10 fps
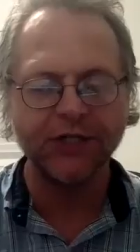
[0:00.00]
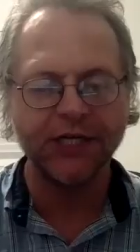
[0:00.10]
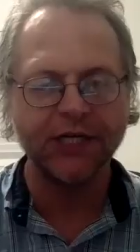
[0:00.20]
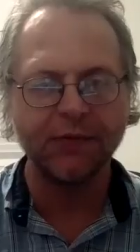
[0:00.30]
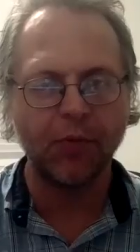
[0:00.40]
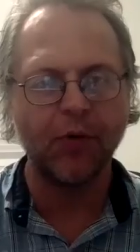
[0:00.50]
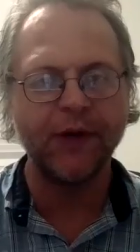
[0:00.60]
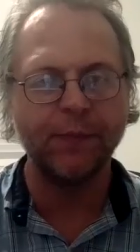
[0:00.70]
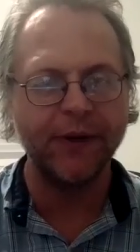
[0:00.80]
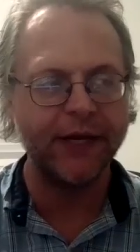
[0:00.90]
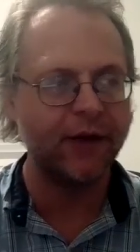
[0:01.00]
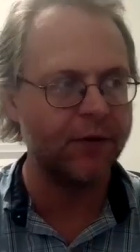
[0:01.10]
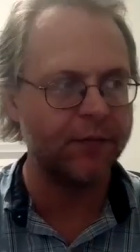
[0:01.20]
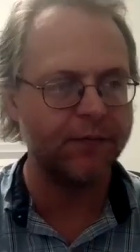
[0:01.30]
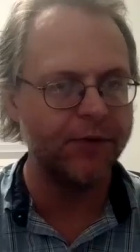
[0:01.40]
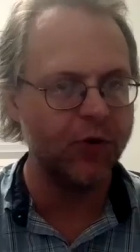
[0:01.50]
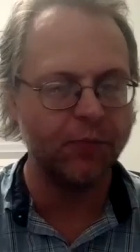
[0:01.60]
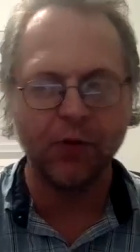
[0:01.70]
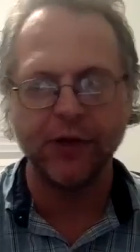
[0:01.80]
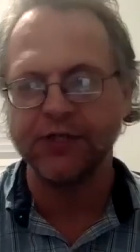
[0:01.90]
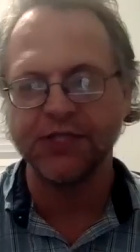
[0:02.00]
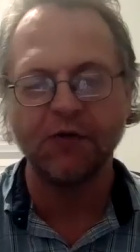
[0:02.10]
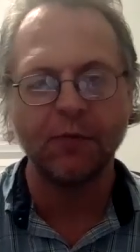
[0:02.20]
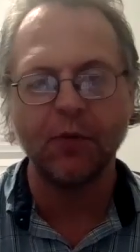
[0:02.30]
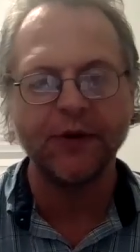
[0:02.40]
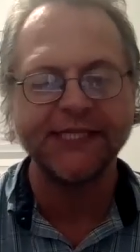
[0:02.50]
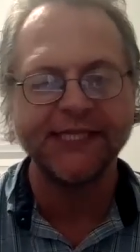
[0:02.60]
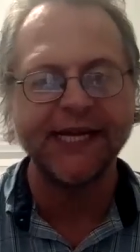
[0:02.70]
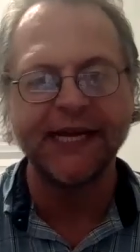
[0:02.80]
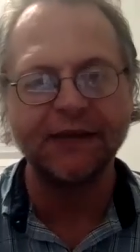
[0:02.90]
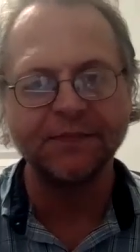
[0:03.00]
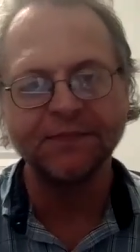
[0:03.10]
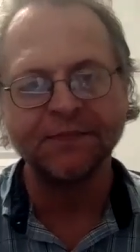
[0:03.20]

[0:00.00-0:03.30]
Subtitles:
once you get to point B, you point yourself at point C.